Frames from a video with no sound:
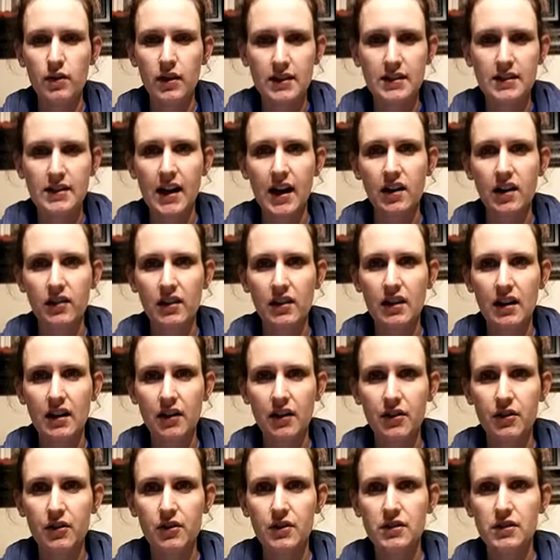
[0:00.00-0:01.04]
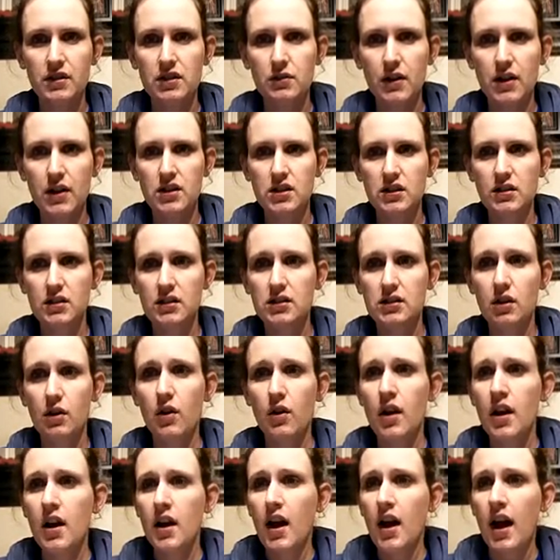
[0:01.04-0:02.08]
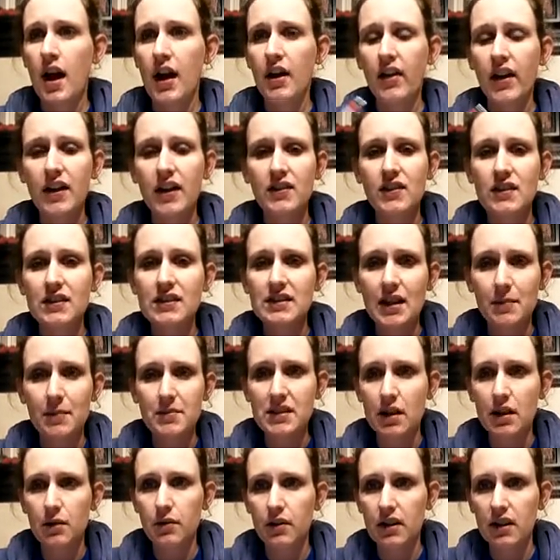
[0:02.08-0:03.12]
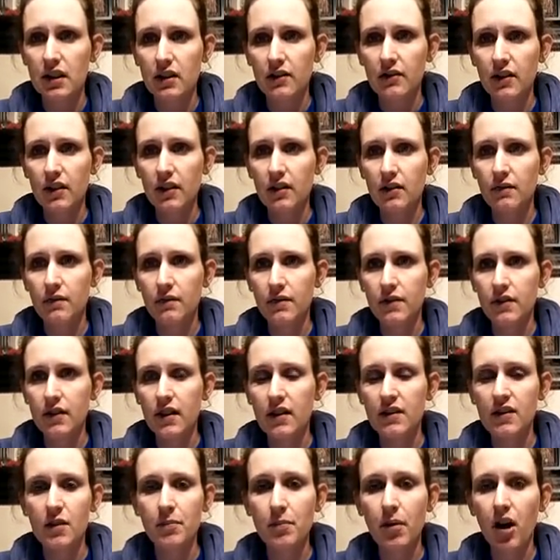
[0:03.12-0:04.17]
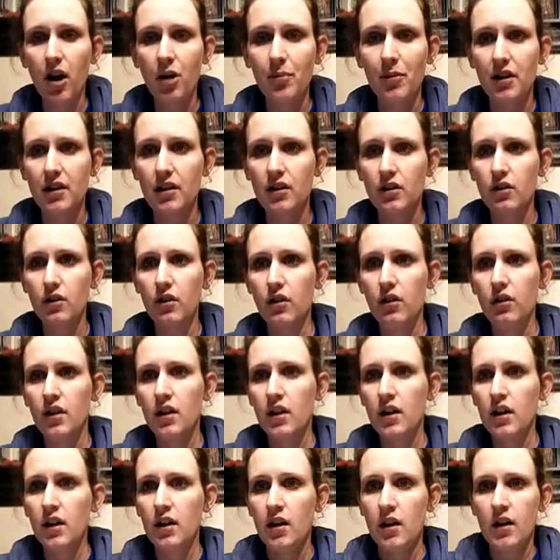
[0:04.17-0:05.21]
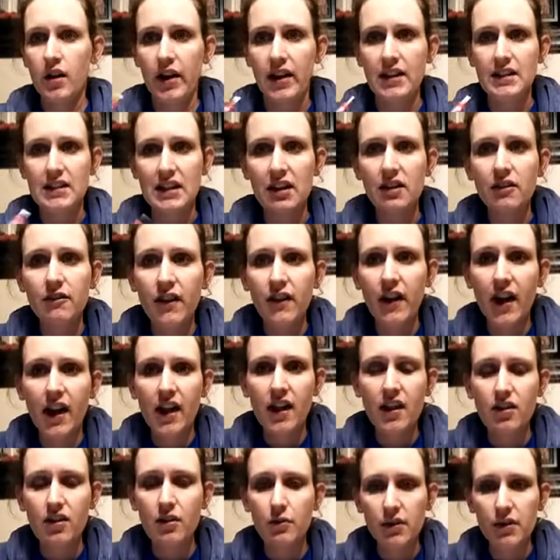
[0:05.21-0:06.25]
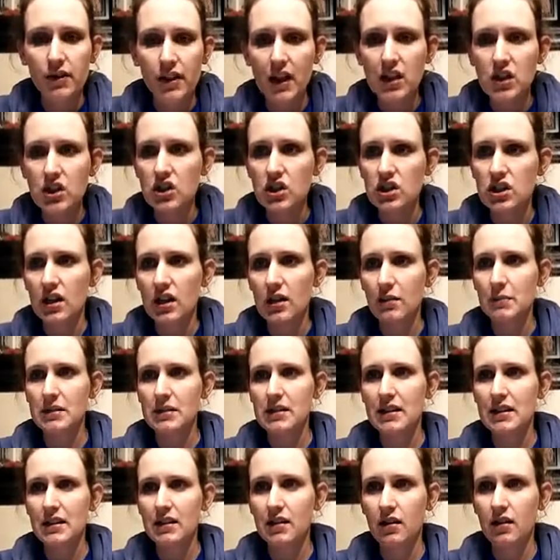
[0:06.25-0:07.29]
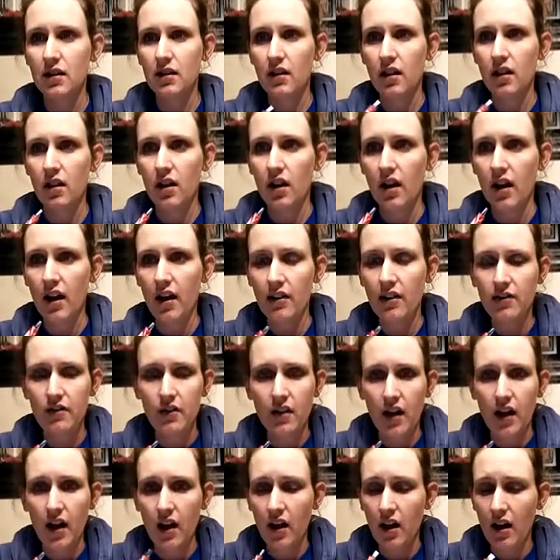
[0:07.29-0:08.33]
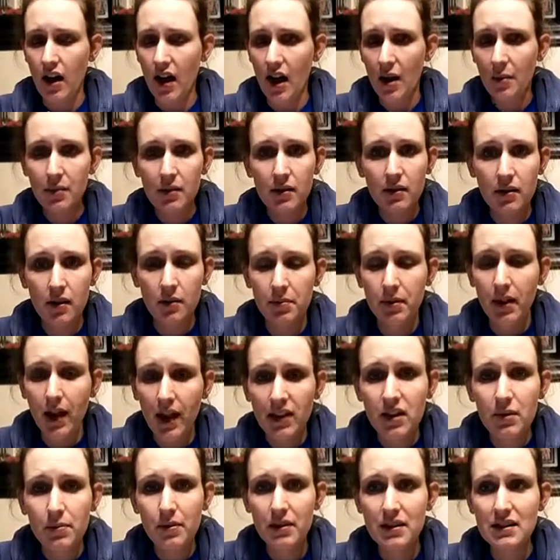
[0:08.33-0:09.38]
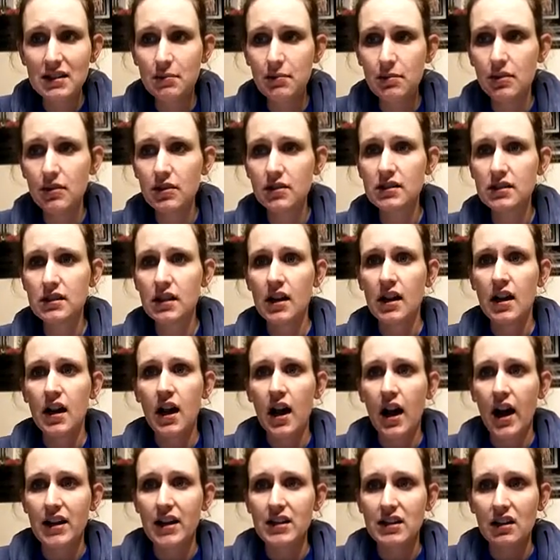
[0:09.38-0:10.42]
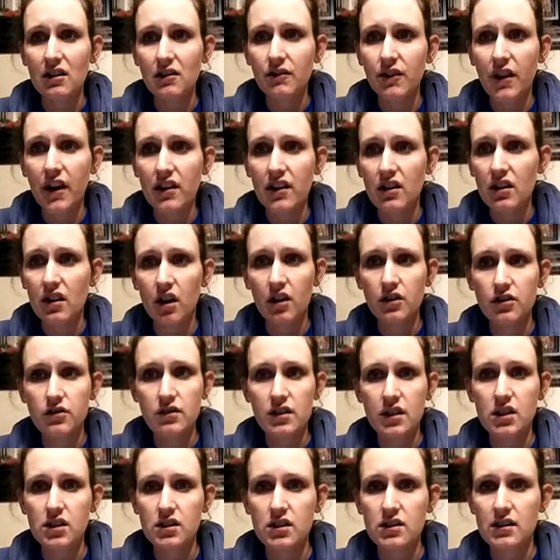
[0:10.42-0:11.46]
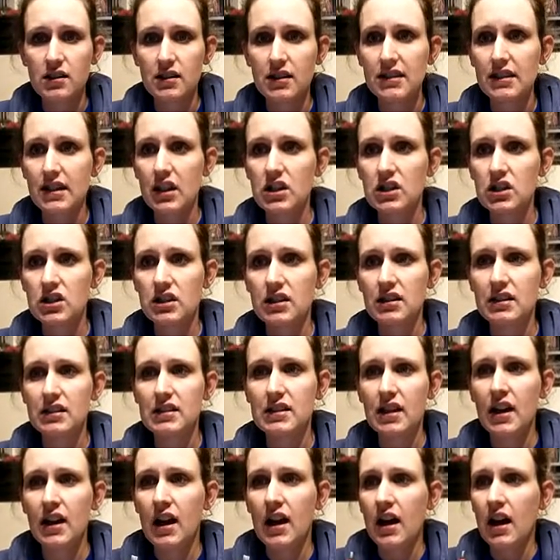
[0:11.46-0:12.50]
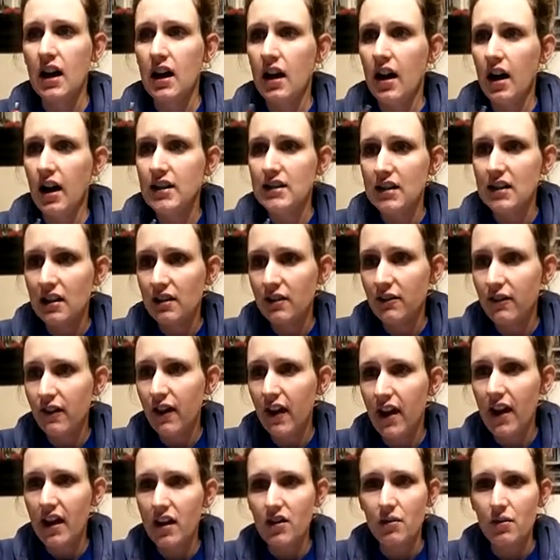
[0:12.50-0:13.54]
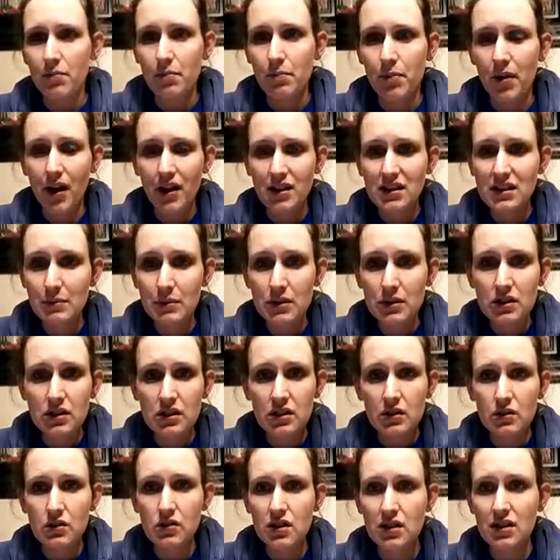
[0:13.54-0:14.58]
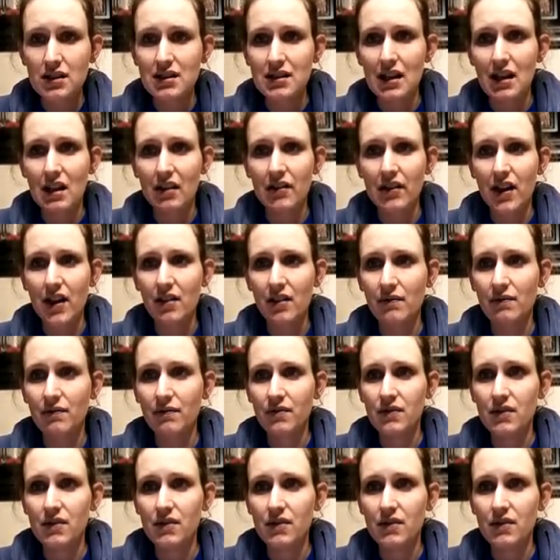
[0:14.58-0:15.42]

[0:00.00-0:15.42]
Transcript: exactly in ethical situations. So I like the steps that were given in the Palm article. Identify the relationships. Apply the principles. Identify the contradictions and the tensions. Identify possible solutions, and then